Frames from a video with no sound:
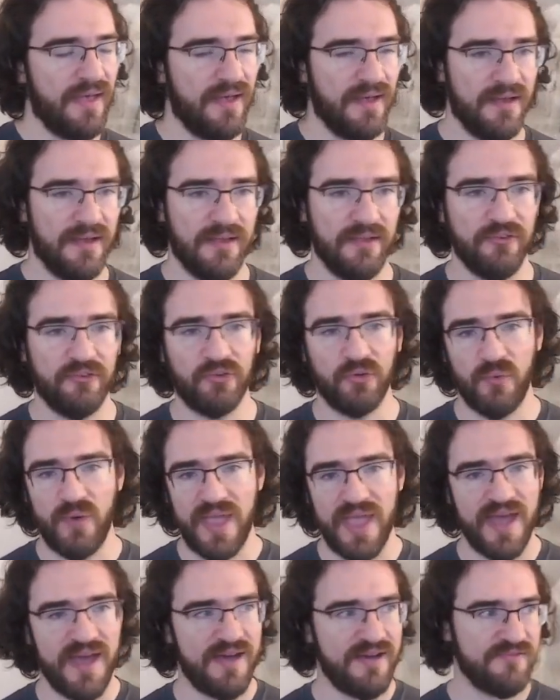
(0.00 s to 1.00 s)
So I
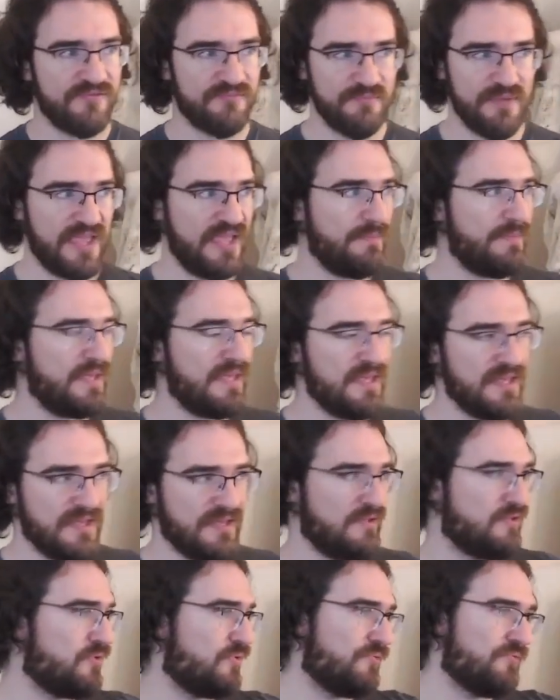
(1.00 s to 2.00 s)
have maybe
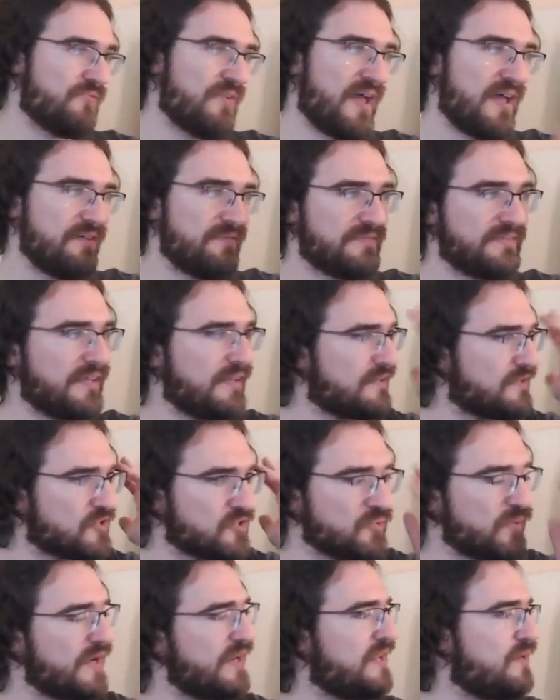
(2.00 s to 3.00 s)
5, 10,
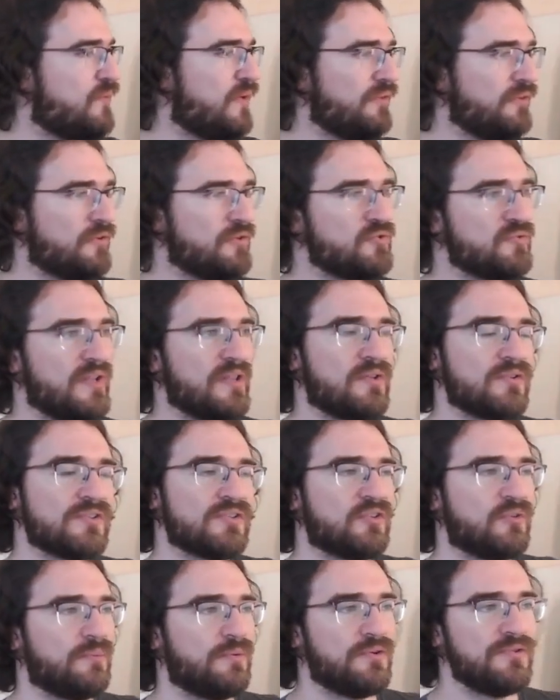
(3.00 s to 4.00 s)
20, 100
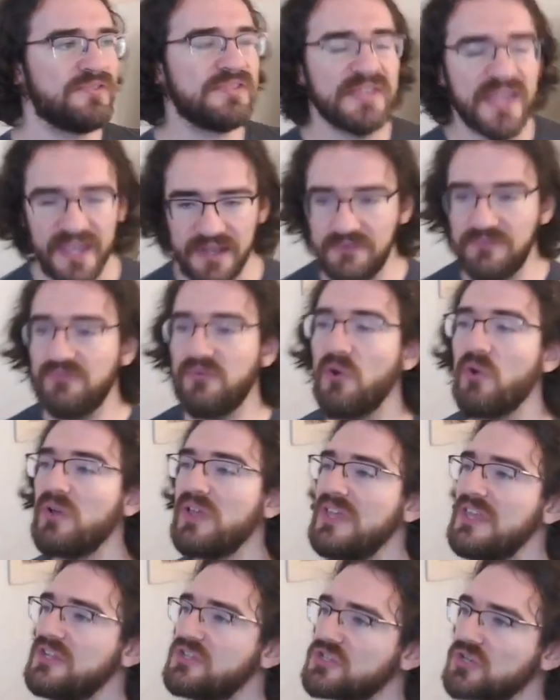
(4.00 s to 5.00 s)
customers, and for
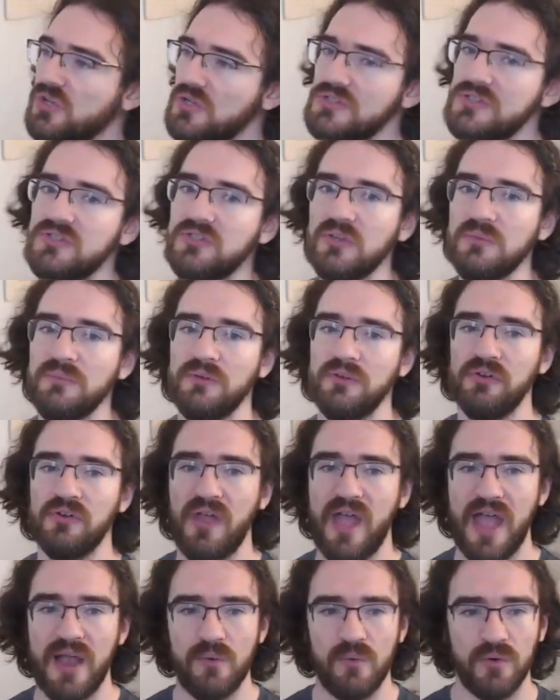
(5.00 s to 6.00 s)
each customer
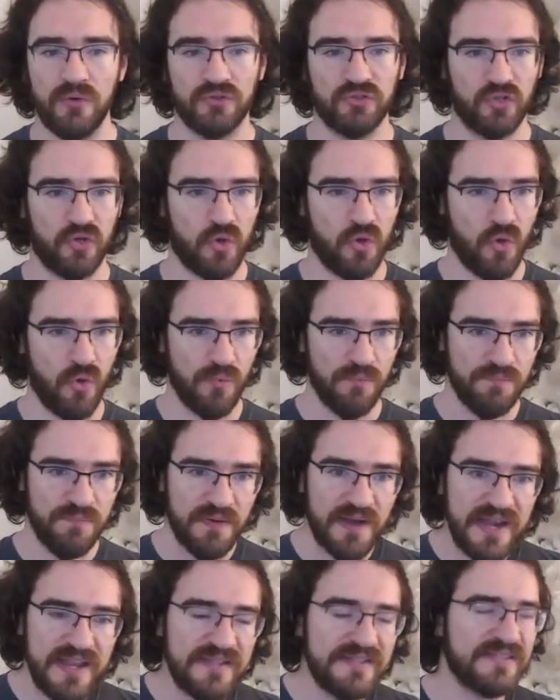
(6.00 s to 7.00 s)
I want a
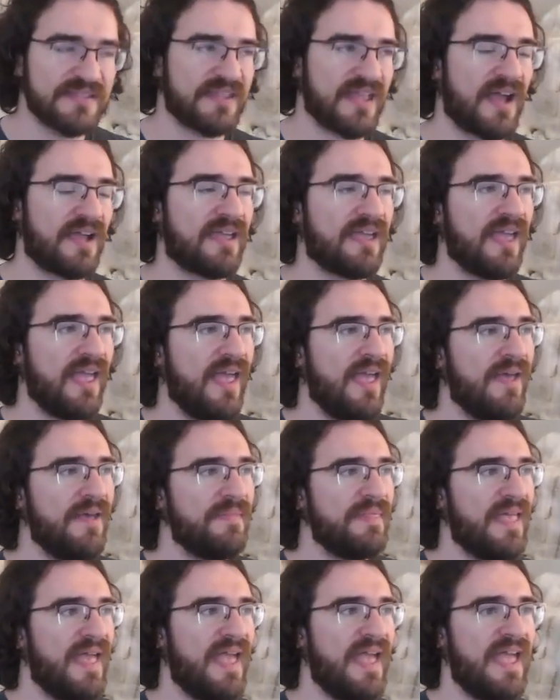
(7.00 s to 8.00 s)
complete stack,
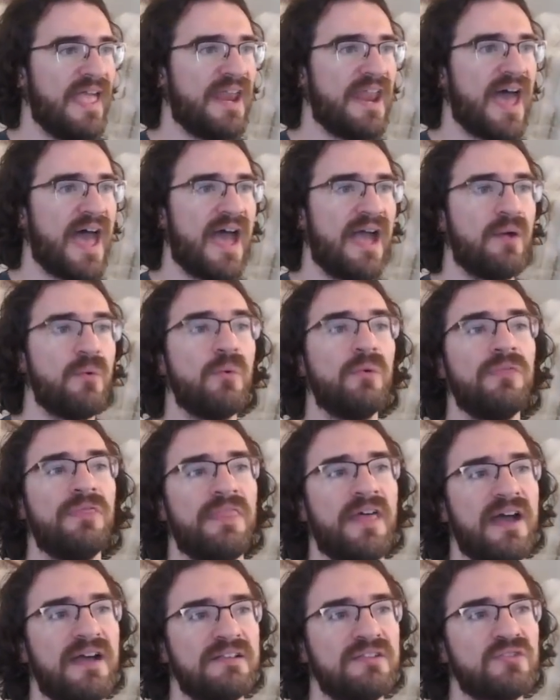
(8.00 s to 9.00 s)
and I want
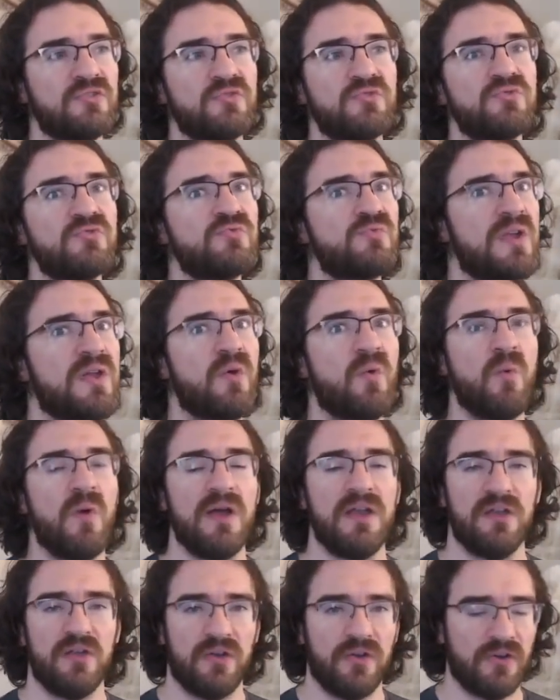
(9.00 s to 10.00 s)
that to
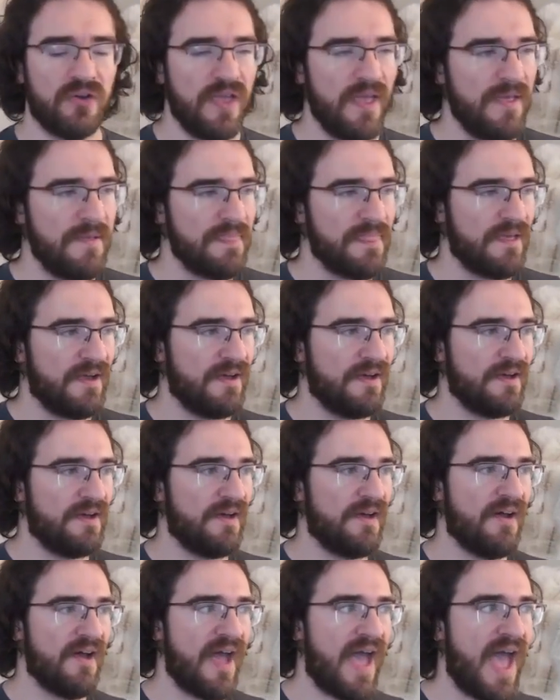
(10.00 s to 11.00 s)
require
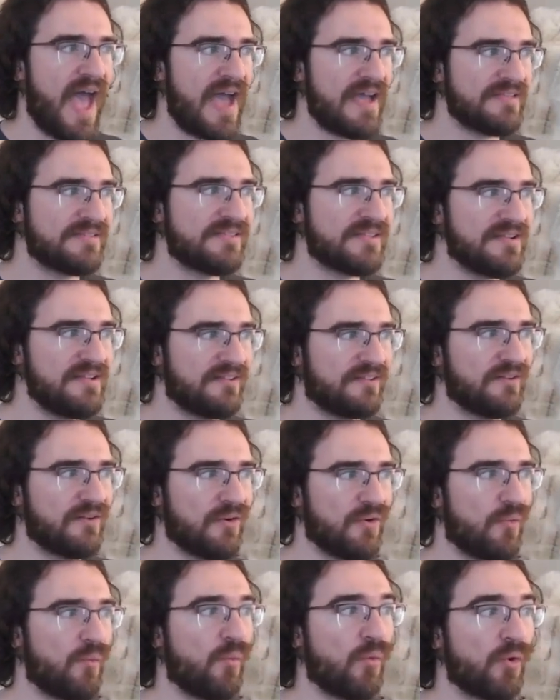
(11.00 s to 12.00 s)
as
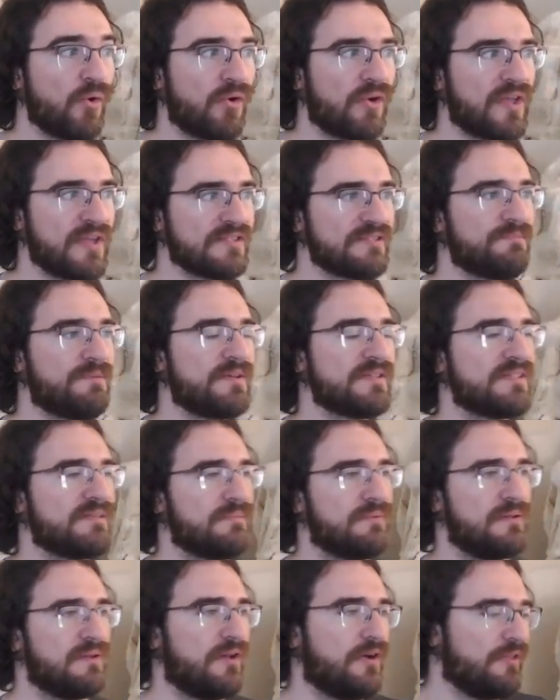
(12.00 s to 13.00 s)
little work as
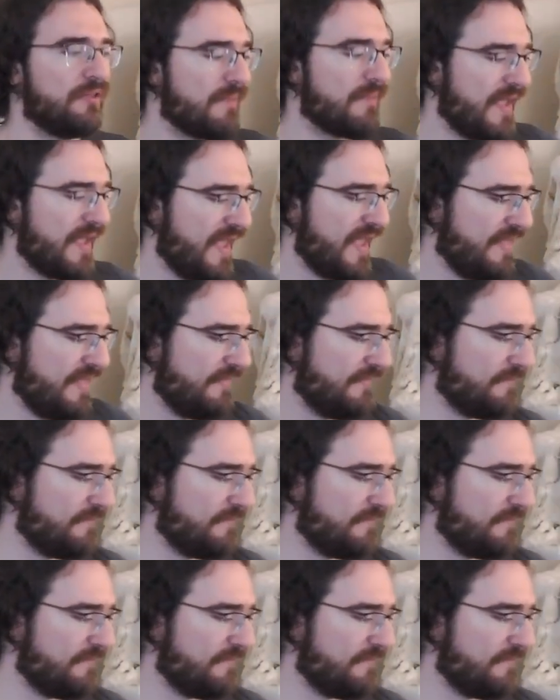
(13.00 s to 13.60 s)
possible on my end.